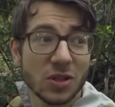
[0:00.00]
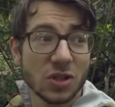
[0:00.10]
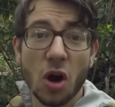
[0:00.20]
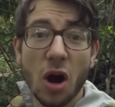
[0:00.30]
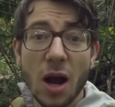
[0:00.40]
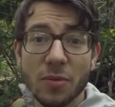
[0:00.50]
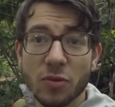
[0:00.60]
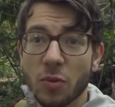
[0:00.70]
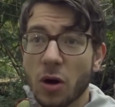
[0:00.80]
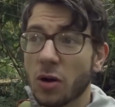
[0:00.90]
times
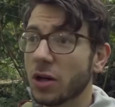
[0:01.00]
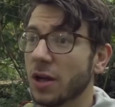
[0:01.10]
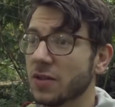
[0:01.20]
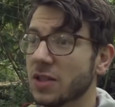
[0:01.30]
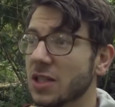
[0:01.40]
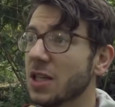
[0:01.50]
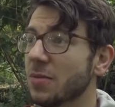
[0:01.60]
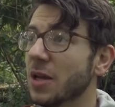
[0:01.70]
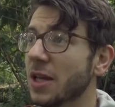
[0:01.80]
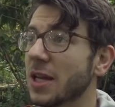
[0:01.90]
with wildlife to see
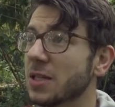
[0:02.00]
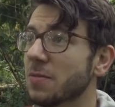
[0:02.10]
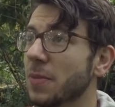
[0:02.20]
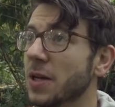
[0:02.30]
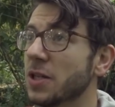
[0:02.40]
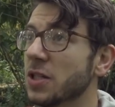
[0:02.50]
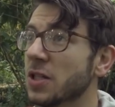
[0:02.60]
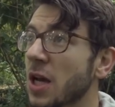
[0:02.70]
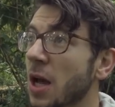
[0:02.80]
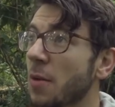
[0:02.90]
them and get some
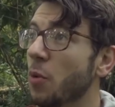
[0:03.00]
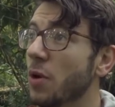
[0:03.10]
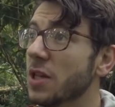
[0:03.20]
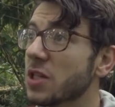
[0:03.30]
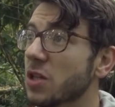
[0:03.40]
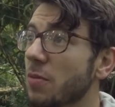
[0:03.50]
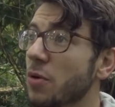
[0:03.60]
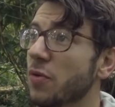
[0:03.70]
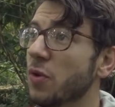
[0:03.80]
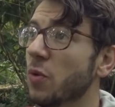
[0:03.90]
pictures. But when they start
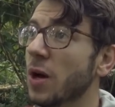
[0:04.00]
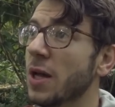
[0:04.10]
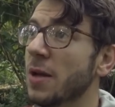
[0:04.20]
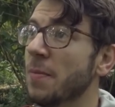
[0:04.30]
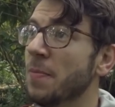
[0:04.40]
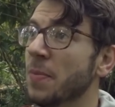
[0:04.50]
moving away,